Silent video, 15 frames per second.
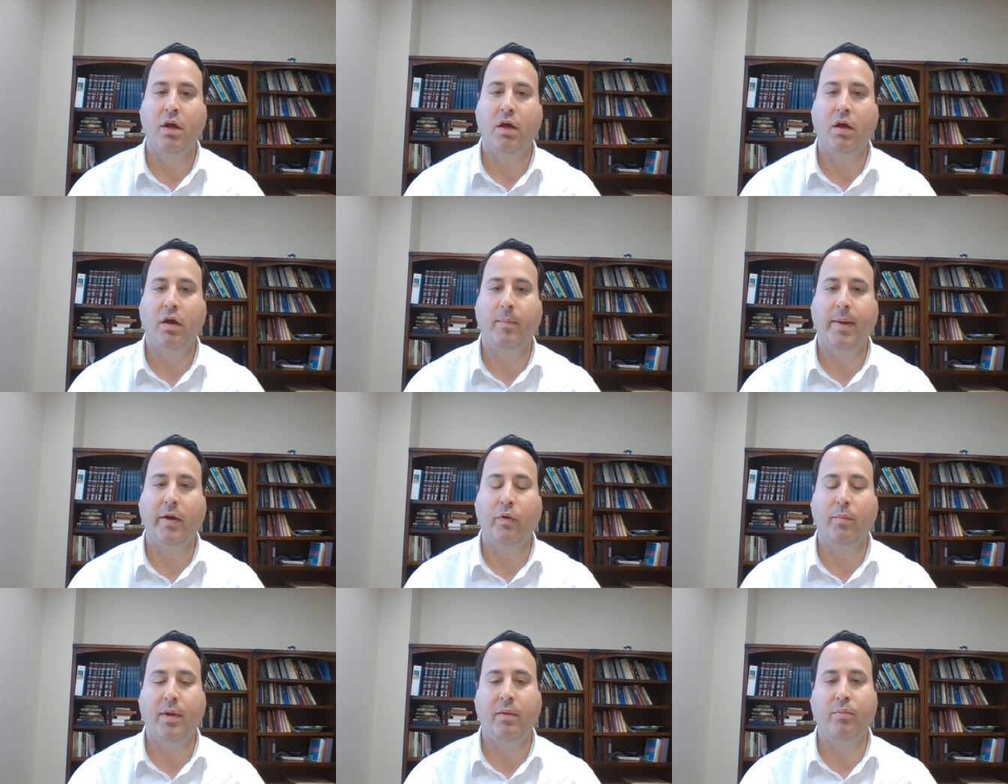I
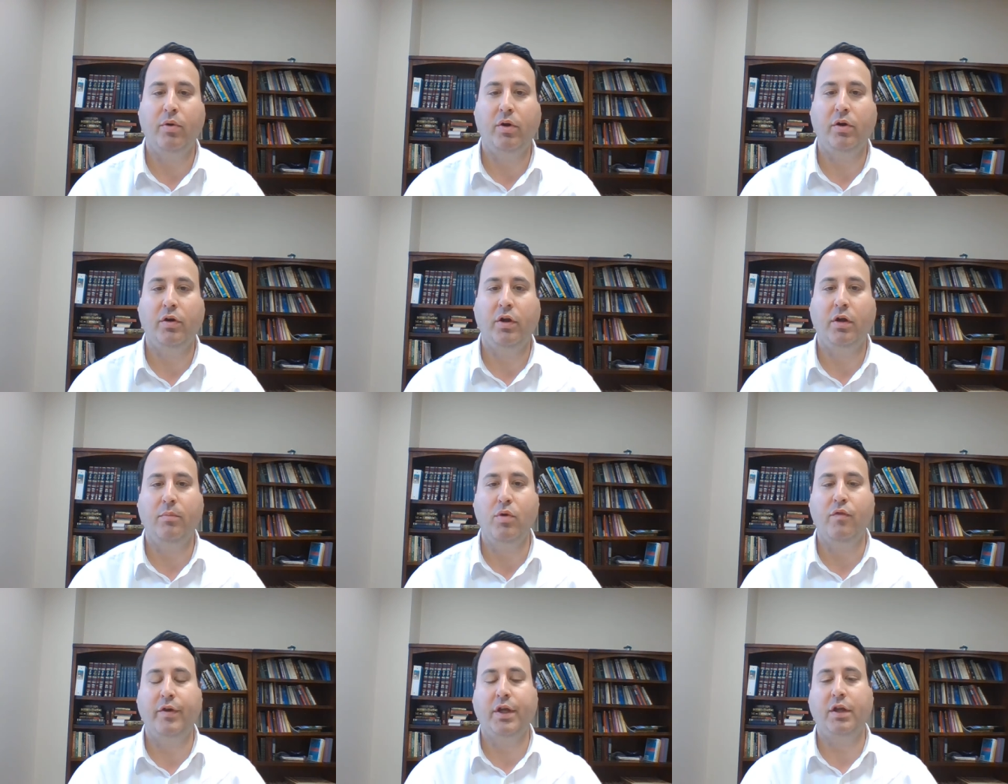remember a
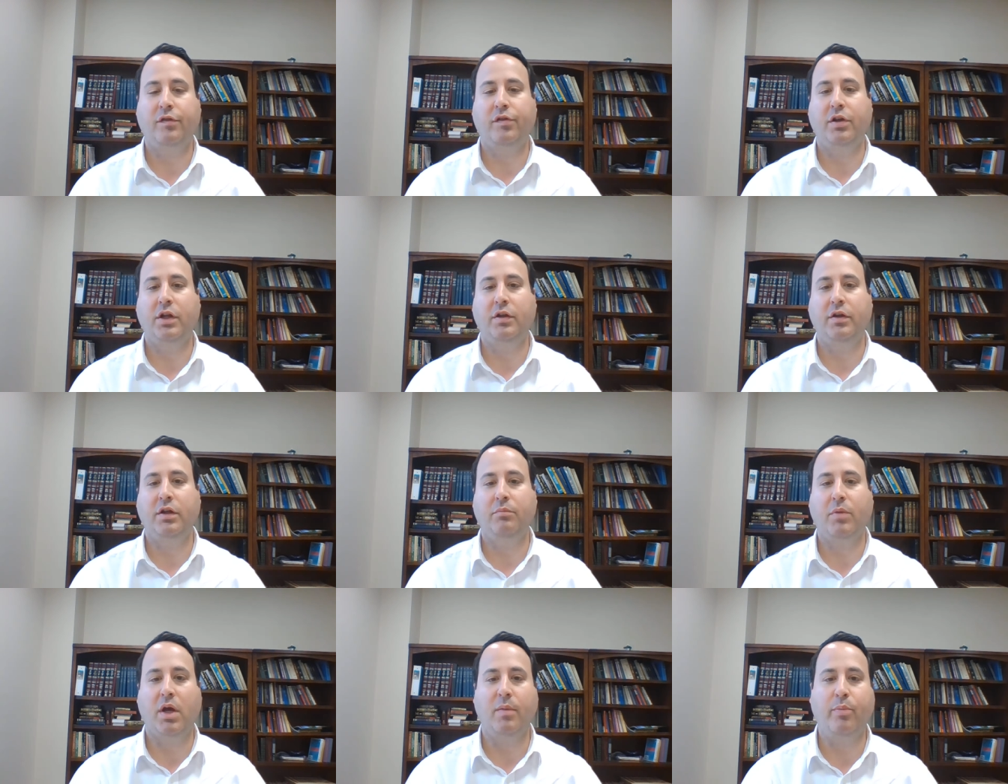moving incident
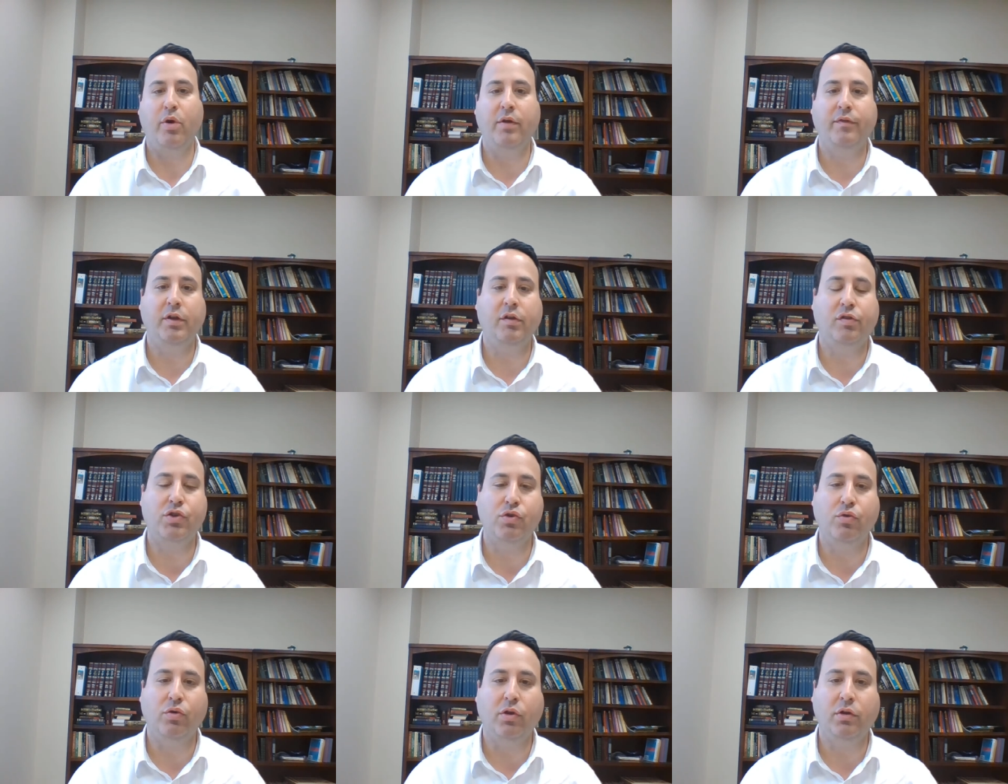in my previous
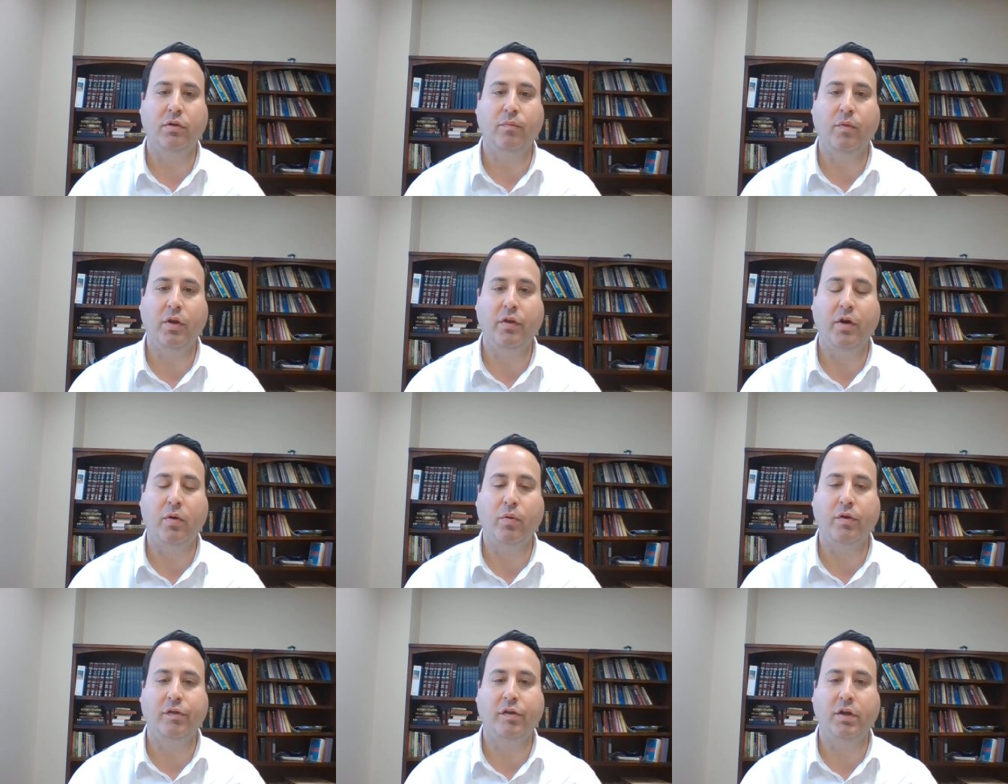shul when there
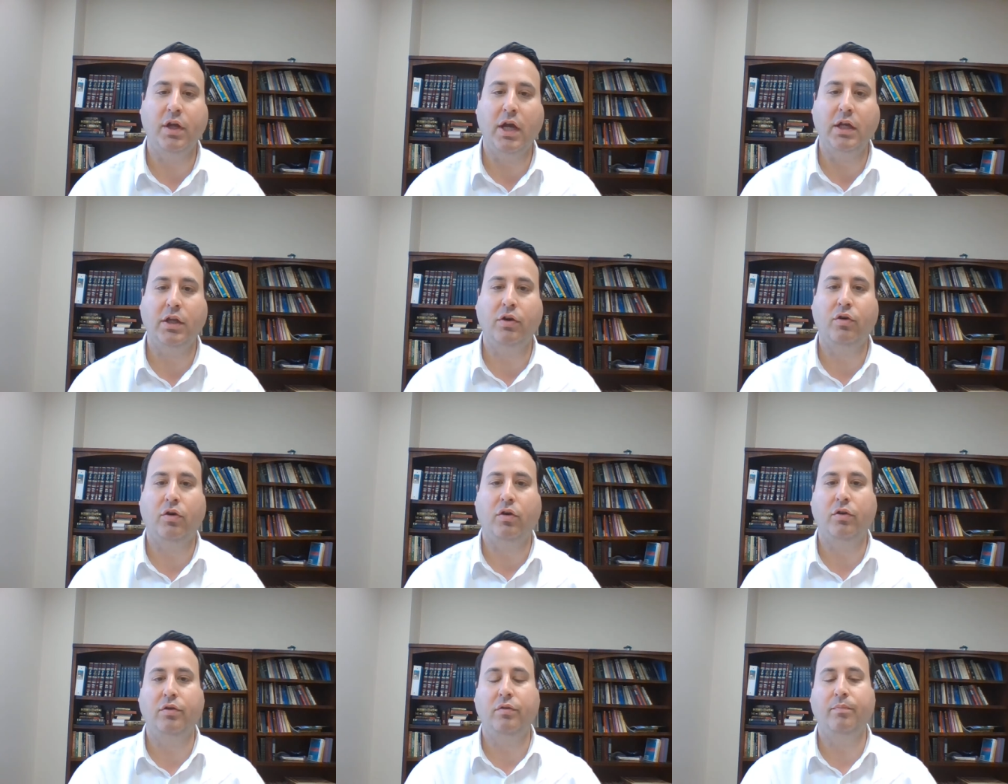was an
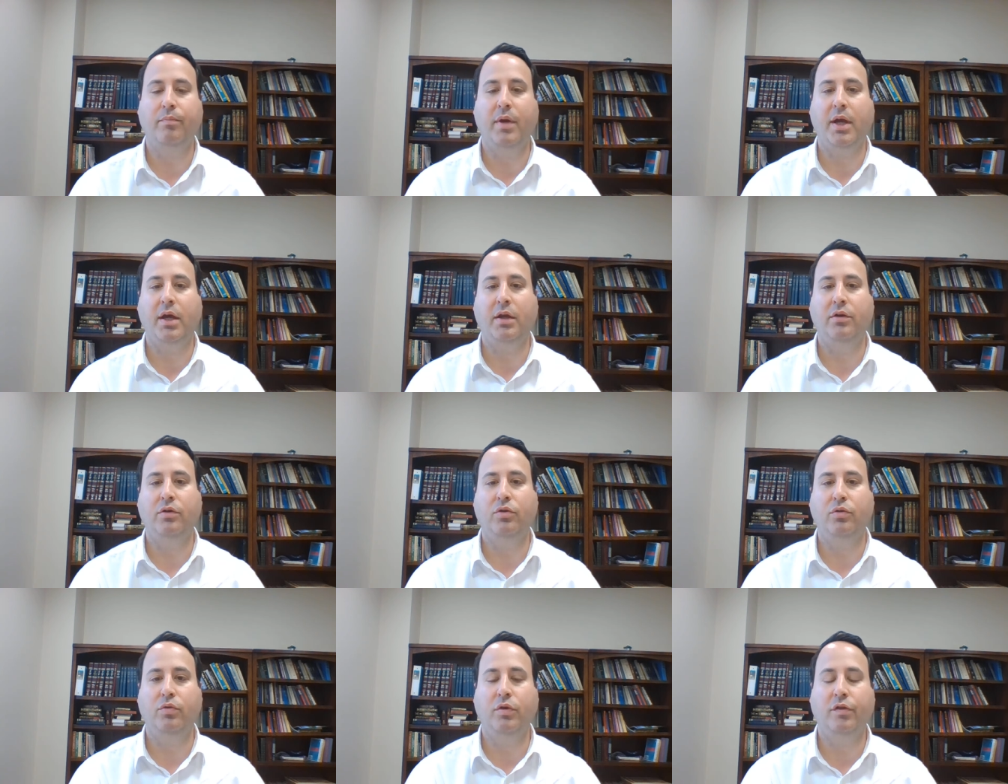80-year-old man
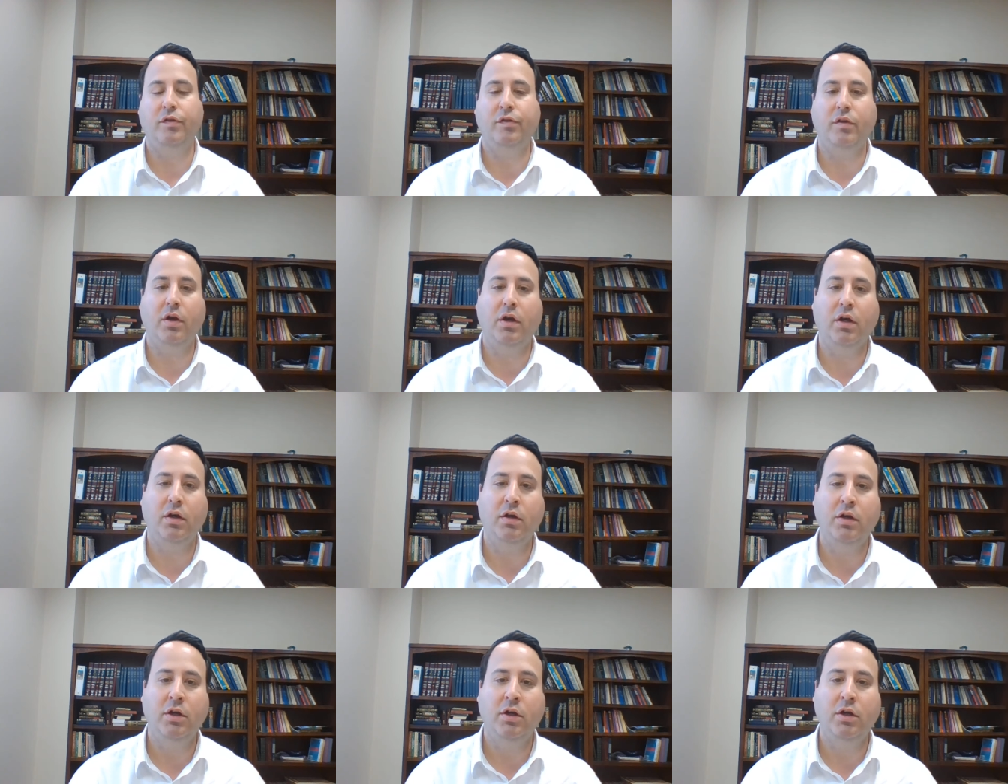who was a